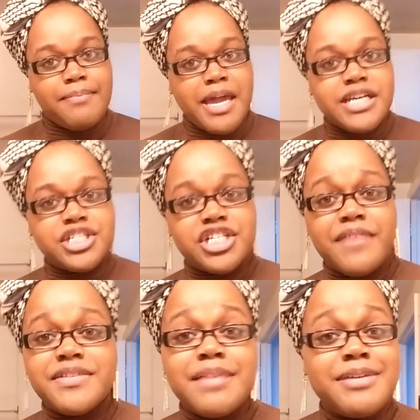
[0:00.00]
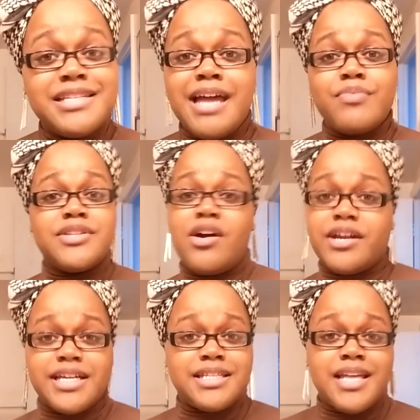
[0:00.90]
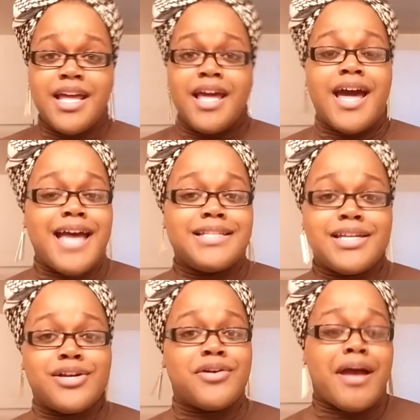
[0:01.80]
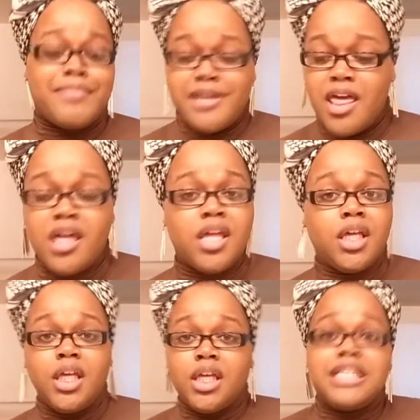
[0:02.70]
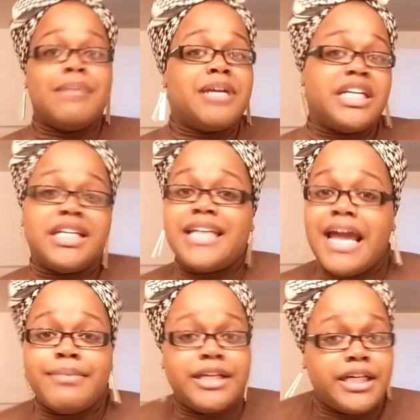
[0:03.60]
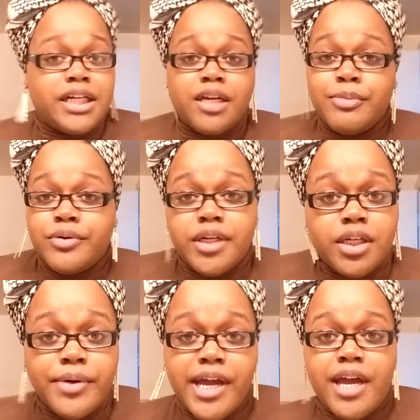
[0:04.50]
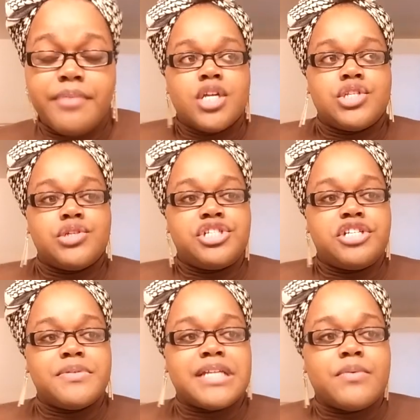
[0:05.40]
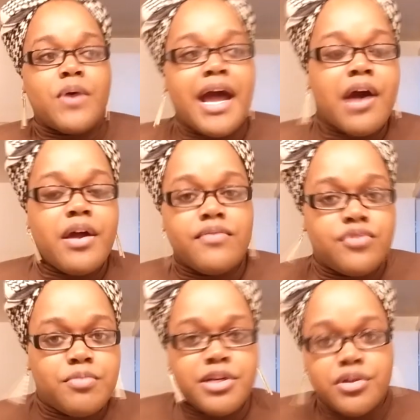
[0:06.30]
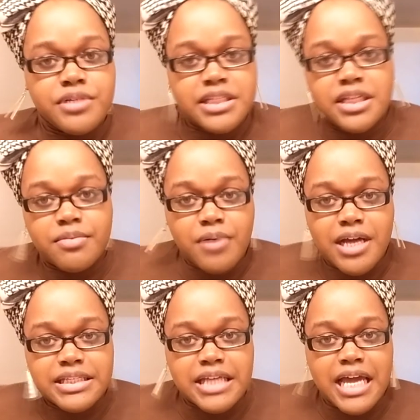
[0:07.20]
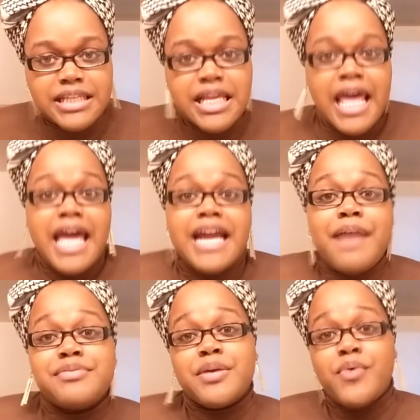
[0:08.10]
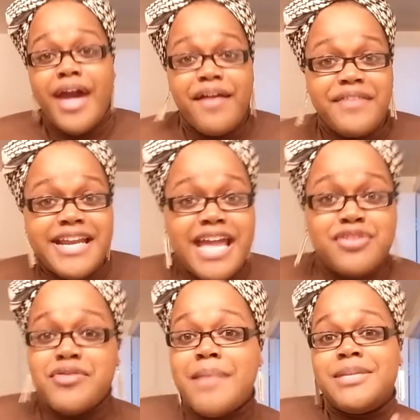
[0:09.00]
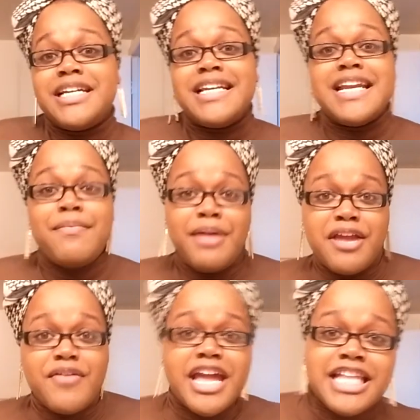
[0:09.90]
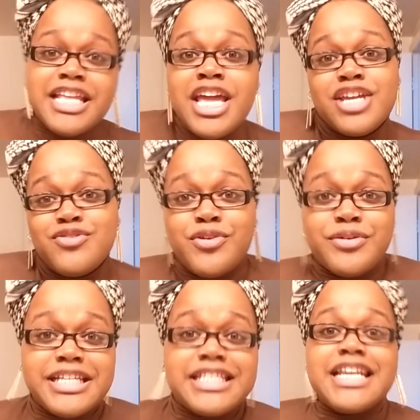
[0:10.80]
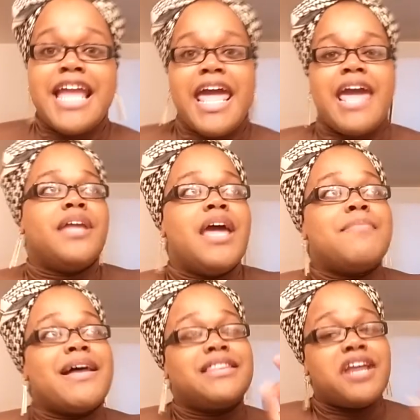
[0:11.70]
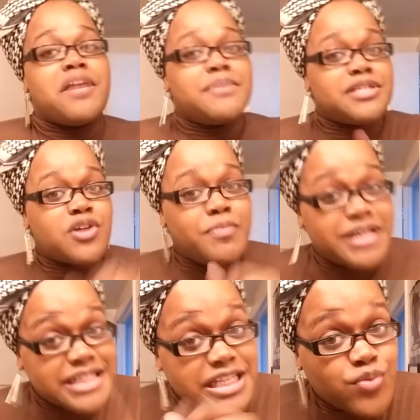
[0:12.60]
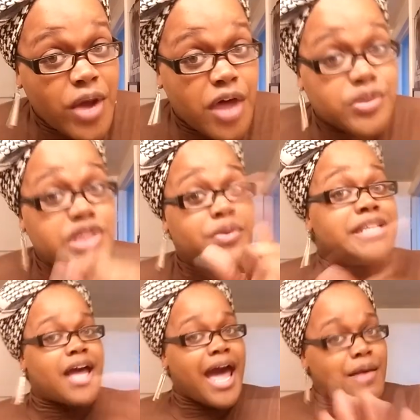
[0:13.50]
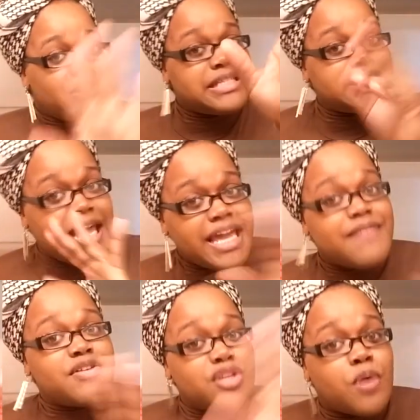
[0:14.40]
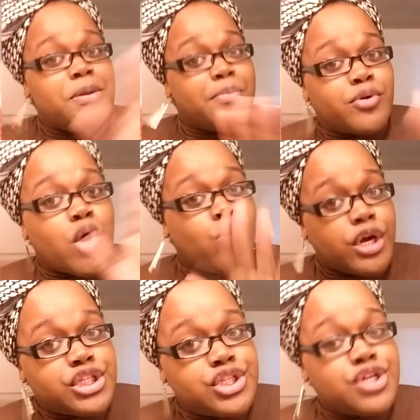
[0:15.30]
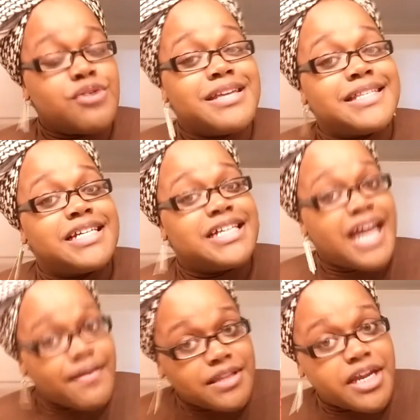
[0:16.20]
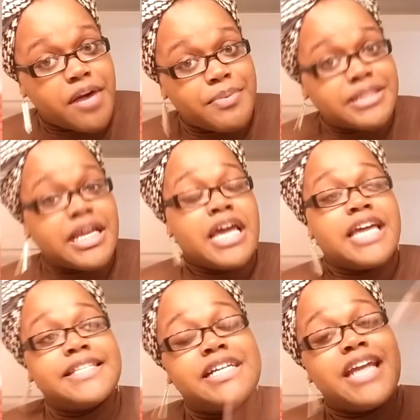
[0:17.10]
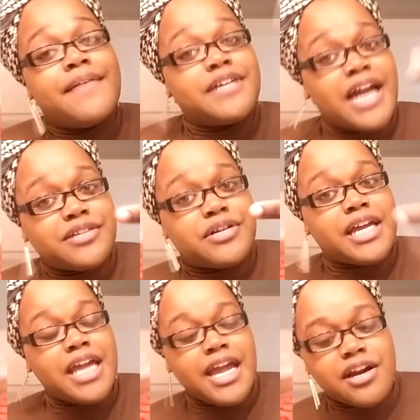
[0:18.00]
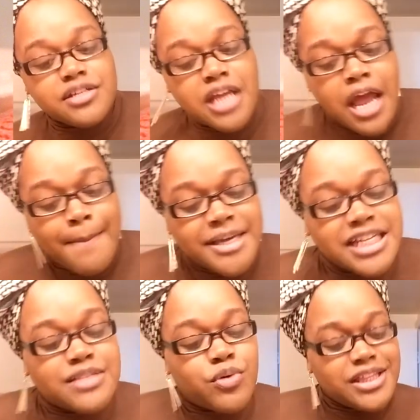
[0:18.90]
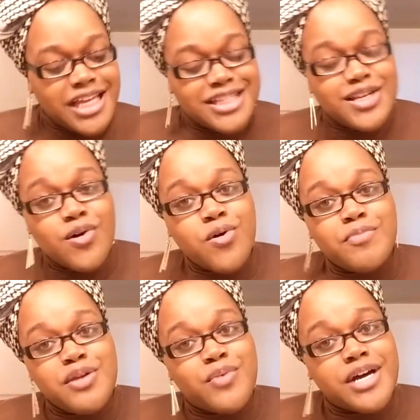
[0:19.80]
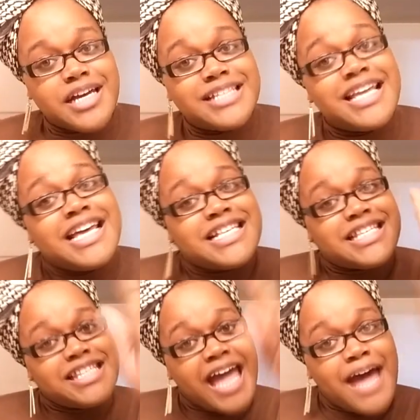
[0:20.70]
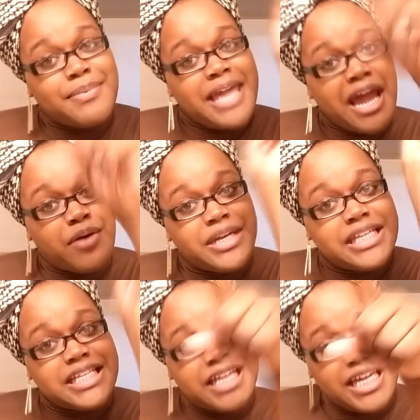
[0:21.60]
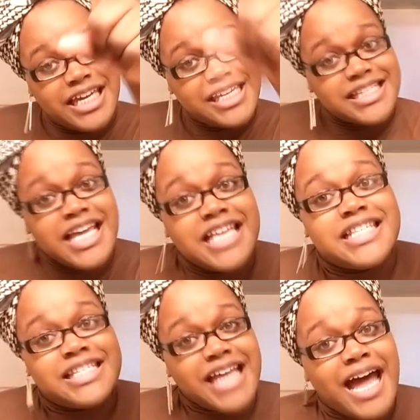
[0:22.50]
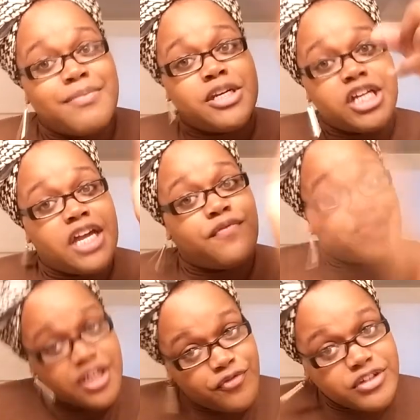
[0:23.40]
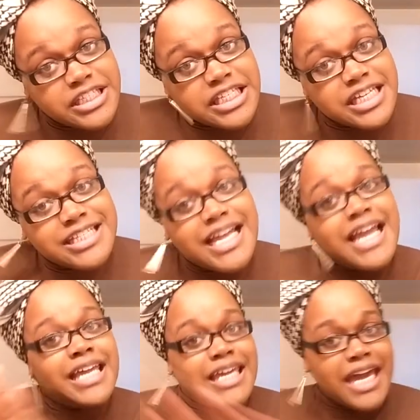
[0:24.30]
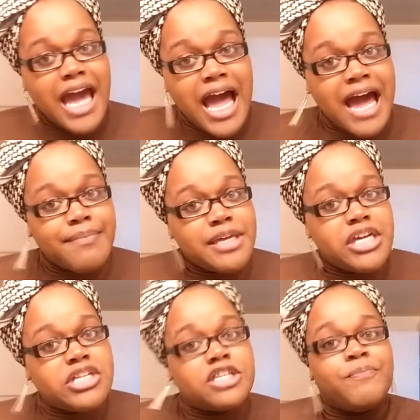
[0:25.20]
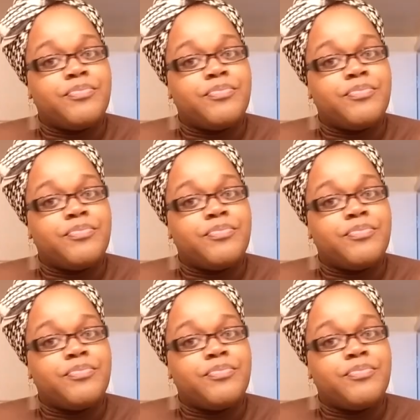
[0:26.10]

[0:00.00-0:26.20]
managing everything, because I was honest. I said, girl, I've been dibbling and dabbling in the community, okay? So she was like, well, how have you been noticing the process? And I was like, well, every day, you know, I'm looking in the mirror and, you know, this and that. And my therapist told me this as well. So it's, I would say, even though people don't want to, it's good to have a therapist. It's good to have a doctor that cares, because what they told me was stop counting the days, stop looking for differences, get hobbies,